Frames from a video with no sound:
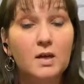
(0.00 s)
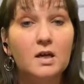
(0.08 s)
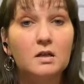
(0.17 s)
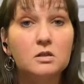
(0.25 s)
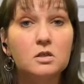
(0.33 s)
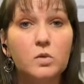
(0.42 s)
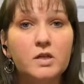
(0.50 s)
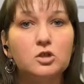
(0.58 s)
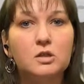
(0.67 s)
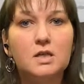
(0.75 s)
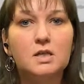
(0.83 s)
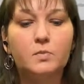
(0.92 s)
Yes, you
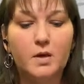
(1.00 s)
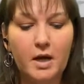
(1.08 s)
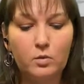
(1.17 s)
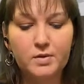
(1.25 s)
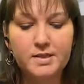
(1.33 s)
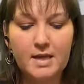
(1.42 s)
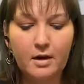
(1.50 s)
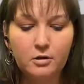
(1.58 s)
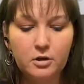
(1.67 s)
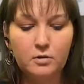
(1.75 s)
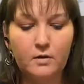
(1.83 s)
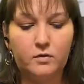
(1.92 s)
can switch these,
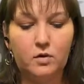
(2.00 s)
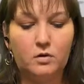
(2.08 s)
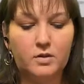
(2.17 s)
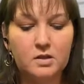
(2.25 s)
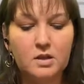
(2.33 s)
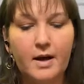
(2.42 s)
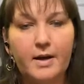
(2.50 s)
but I will tell you,